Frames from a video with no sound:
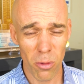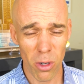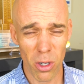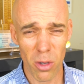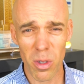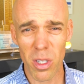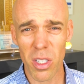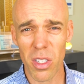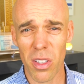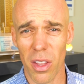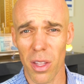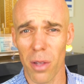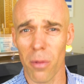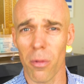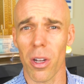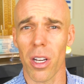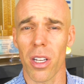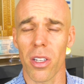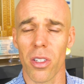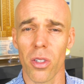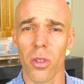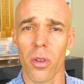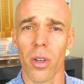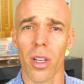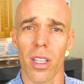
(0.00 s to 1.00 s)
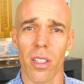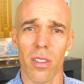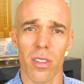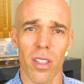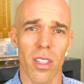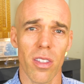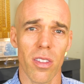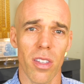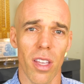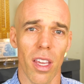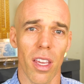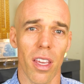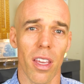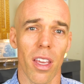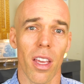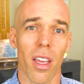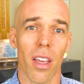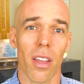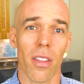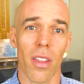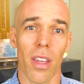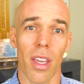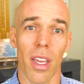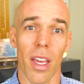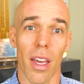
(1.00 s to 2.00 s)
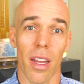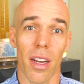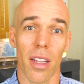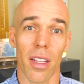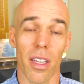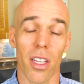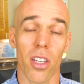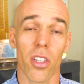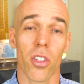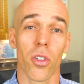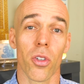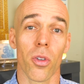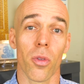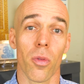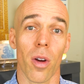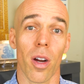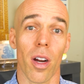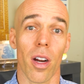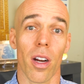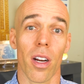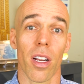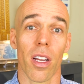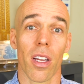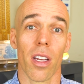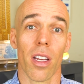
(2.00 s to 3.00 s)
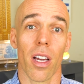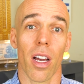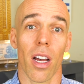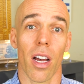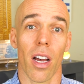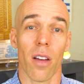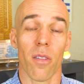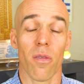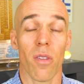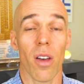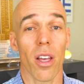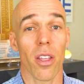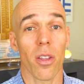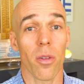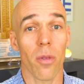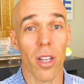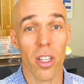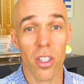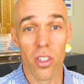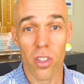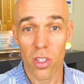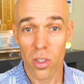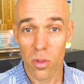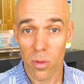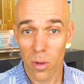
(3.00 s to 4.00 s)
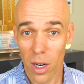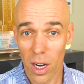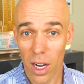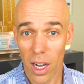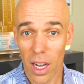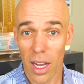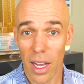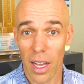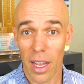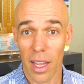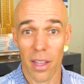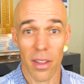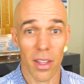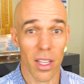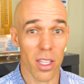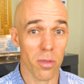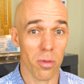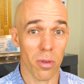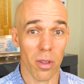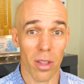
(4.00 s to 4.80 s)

one reason they want to do it is let's say they had an issue where uh, valuations were high and that's